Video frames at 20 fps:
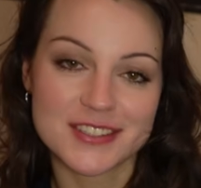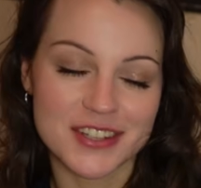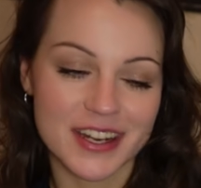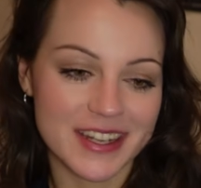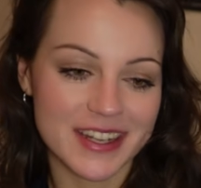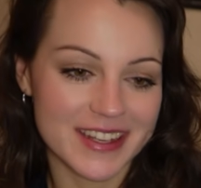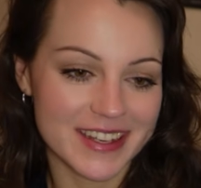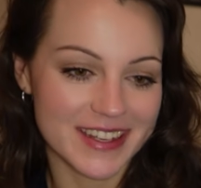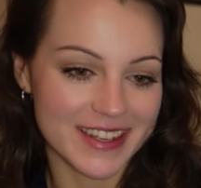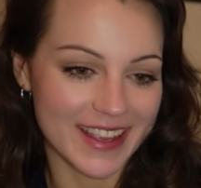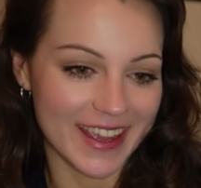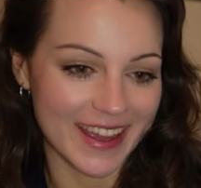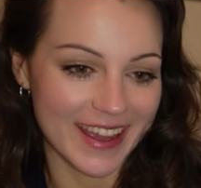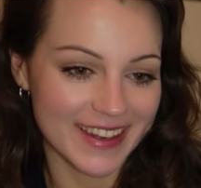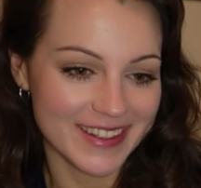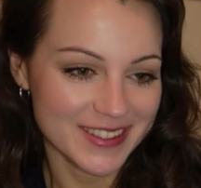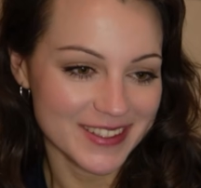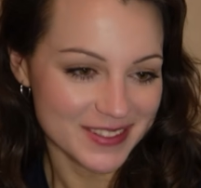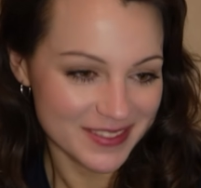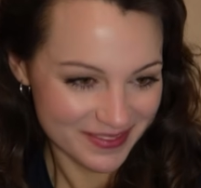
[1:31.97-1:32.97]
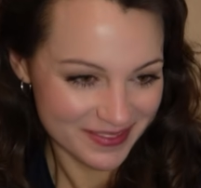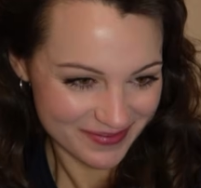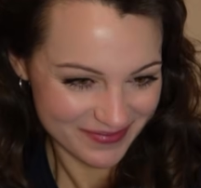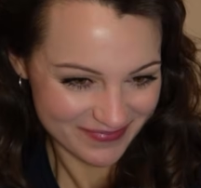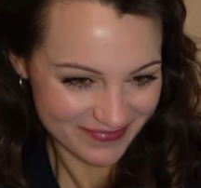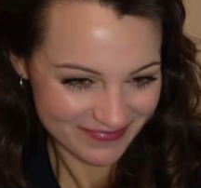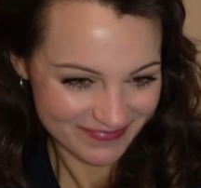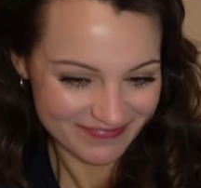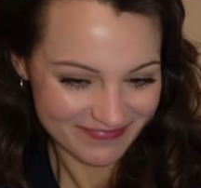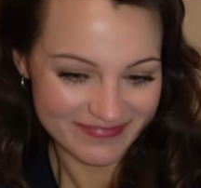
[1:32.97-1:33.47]
that again.
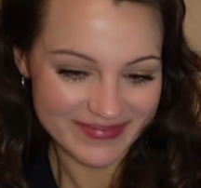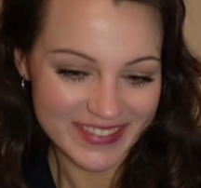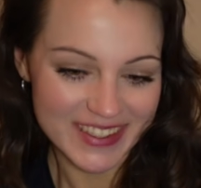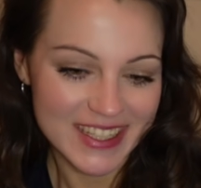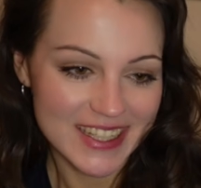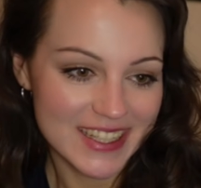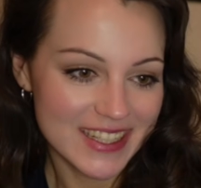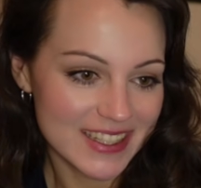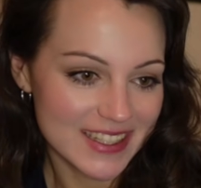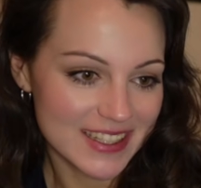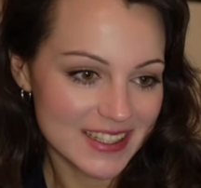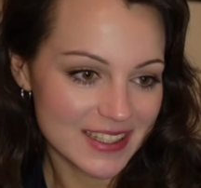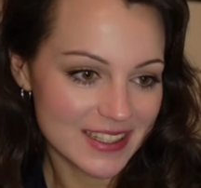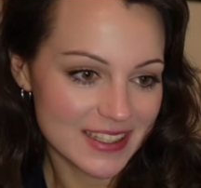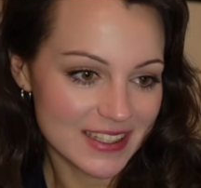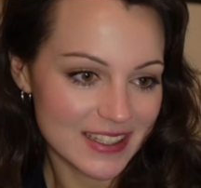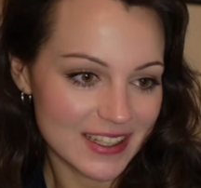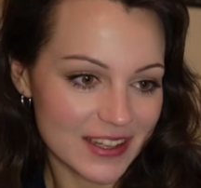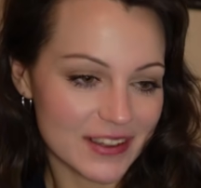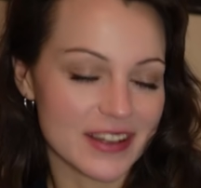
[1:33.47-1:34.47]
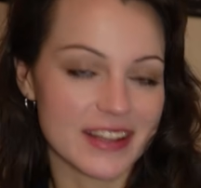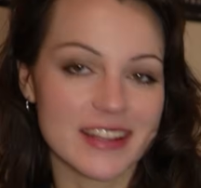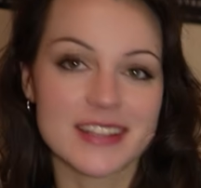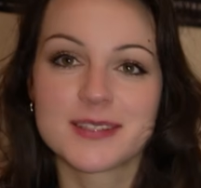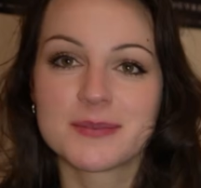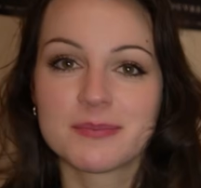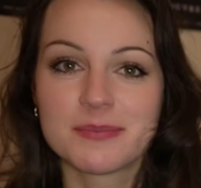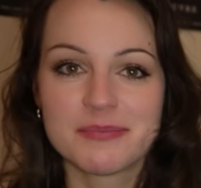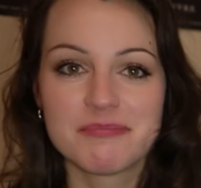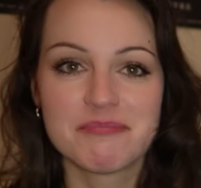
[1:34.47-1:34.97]
Okay, that's
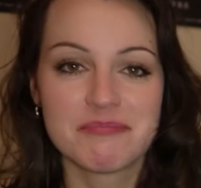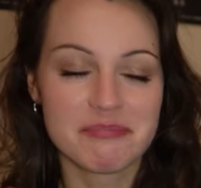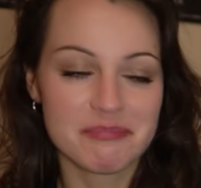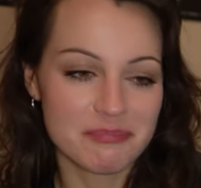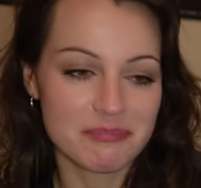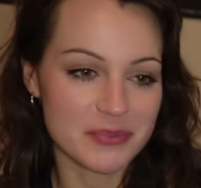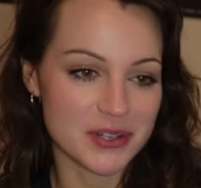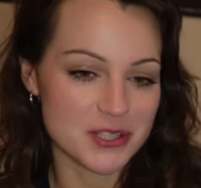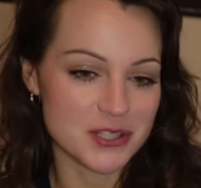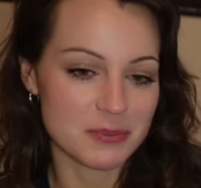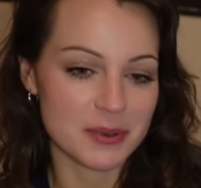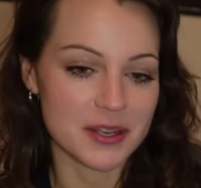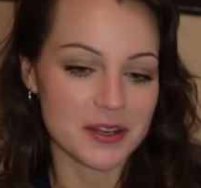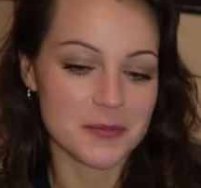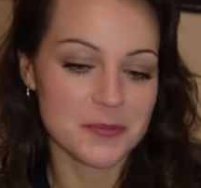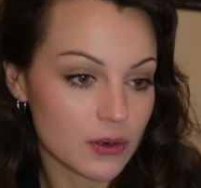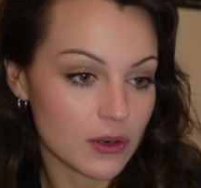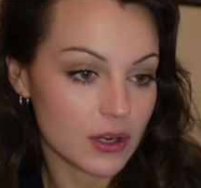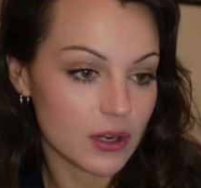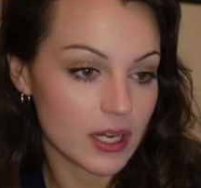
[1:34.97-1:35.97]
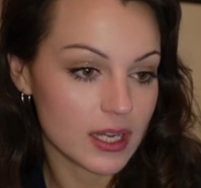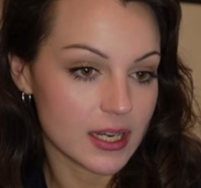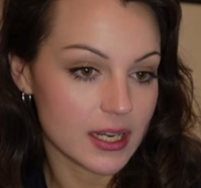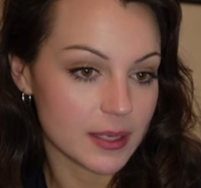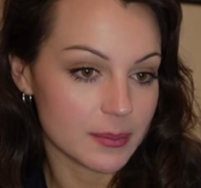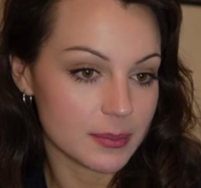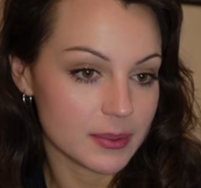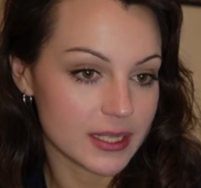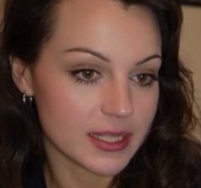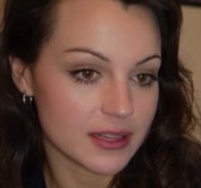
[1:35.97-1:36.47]
much better. And I
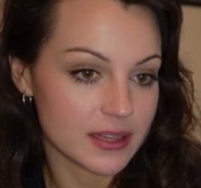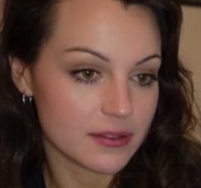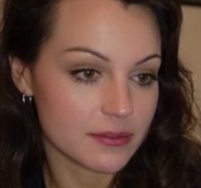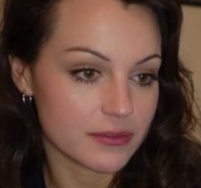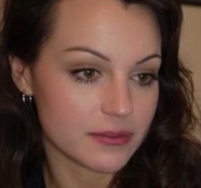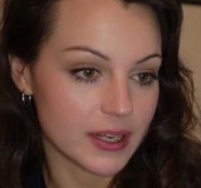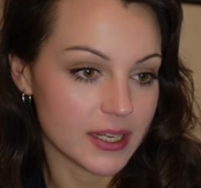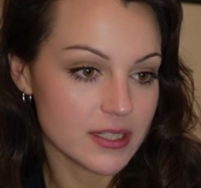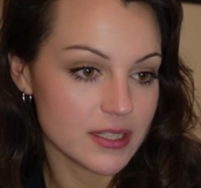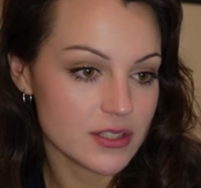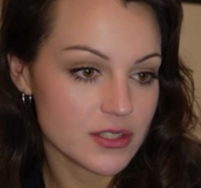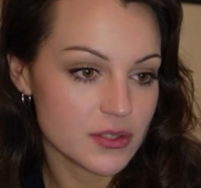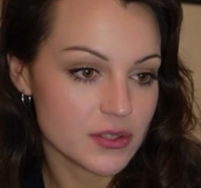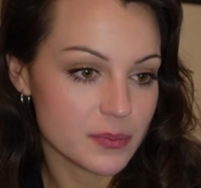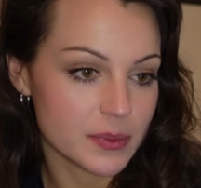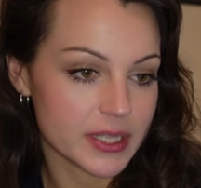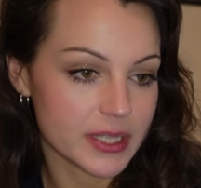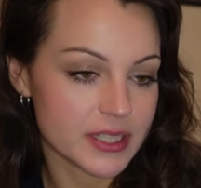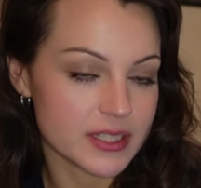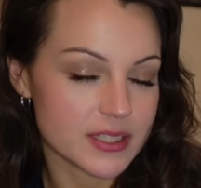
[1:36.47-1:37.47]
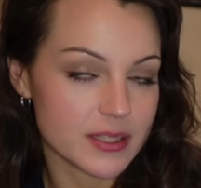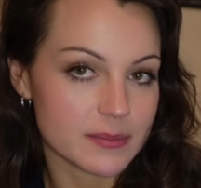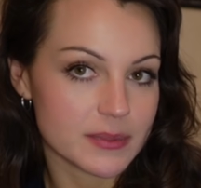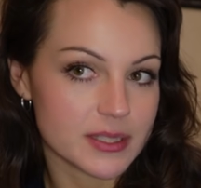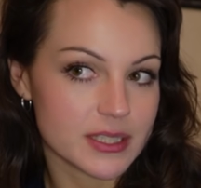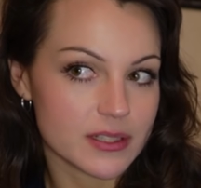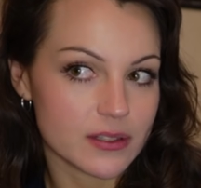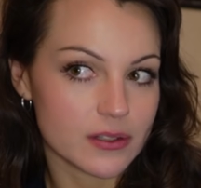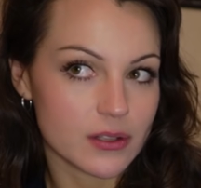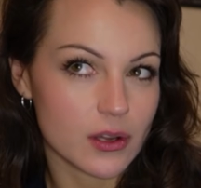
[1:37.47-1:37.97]
played the French because I'm
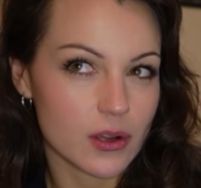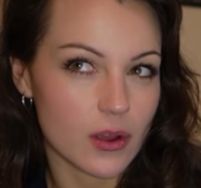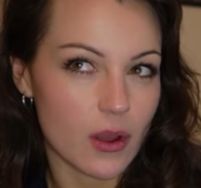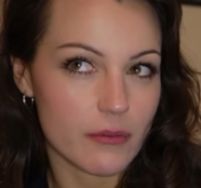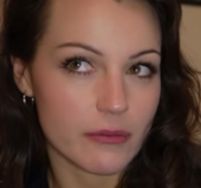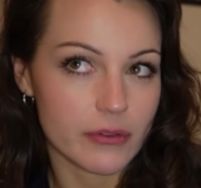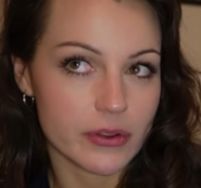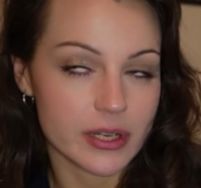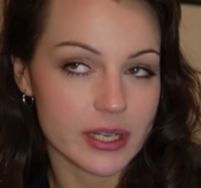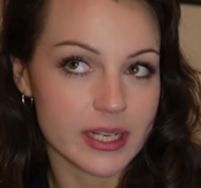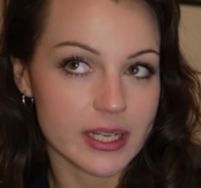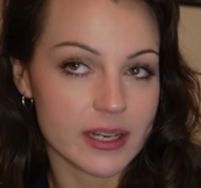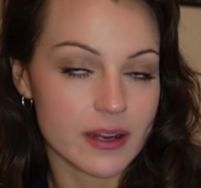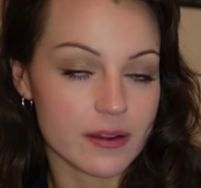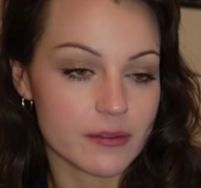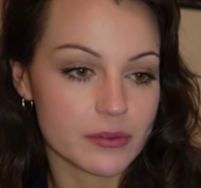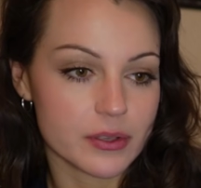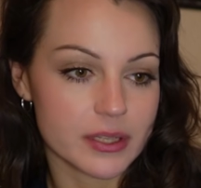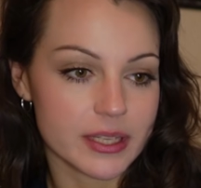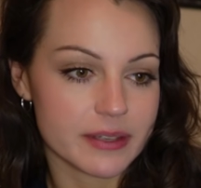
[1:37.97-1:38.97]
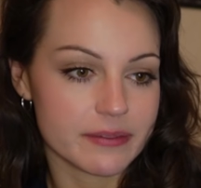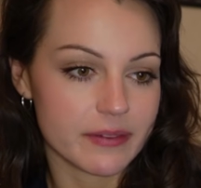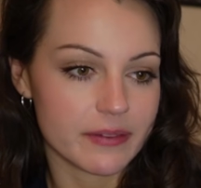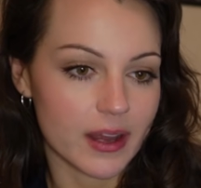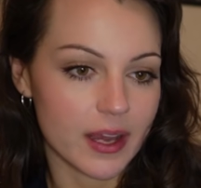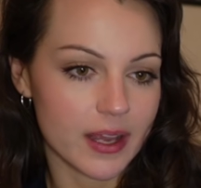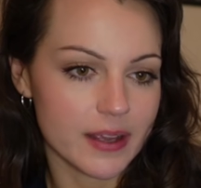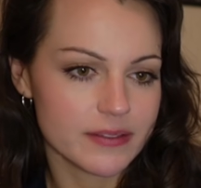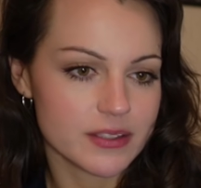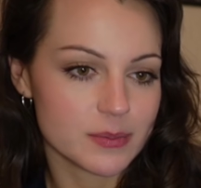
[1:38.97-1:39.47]
still not confident enough with
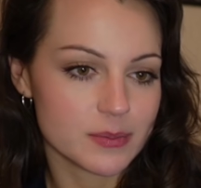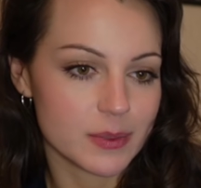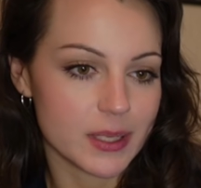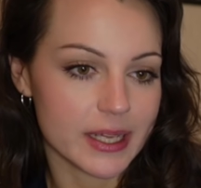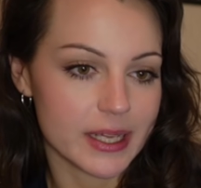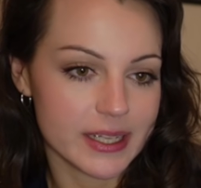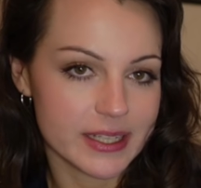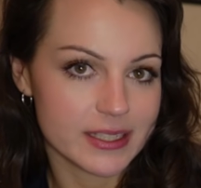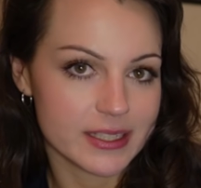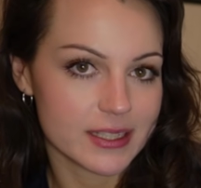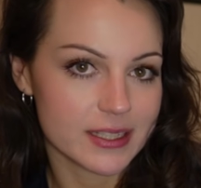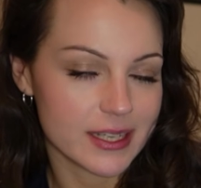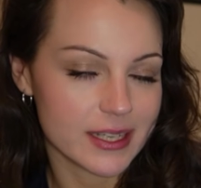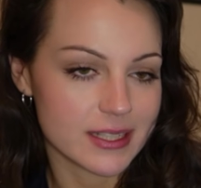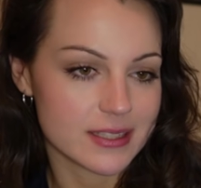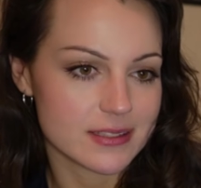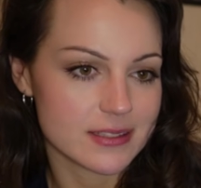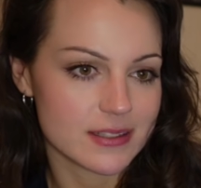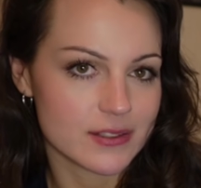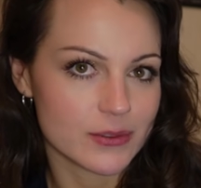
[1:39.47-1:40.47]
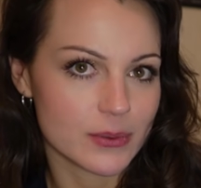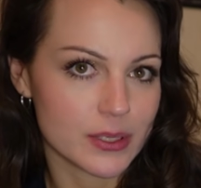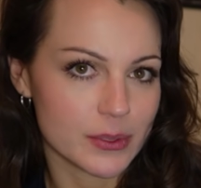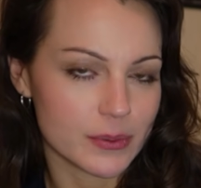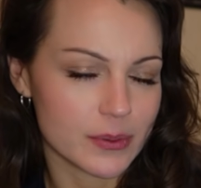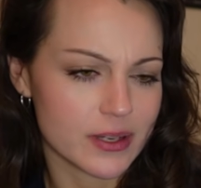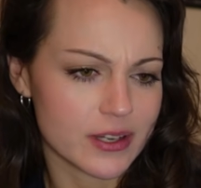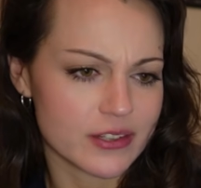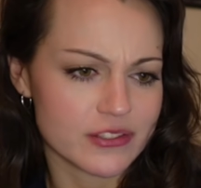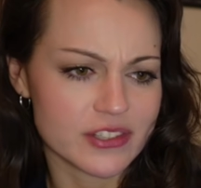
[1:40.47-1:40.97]
e5 to play it against the
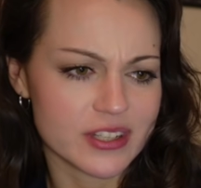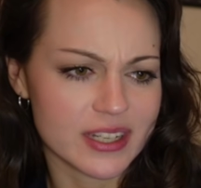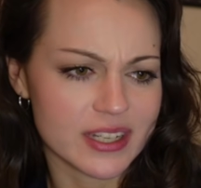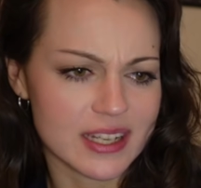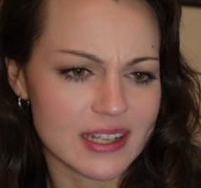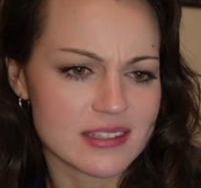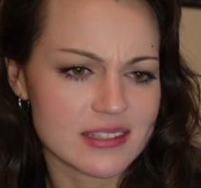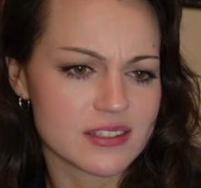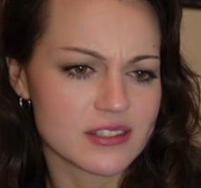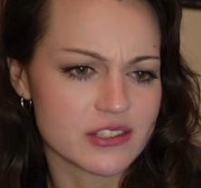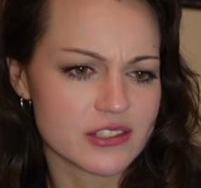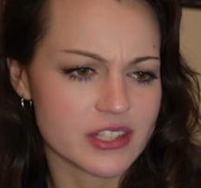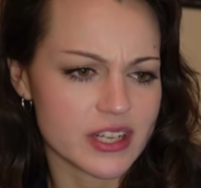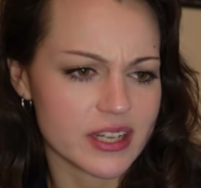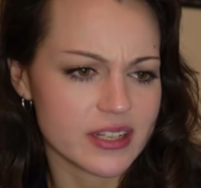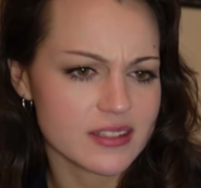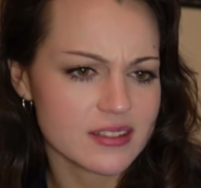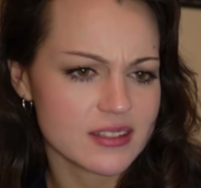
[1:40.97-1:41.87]
2100 in classical chess.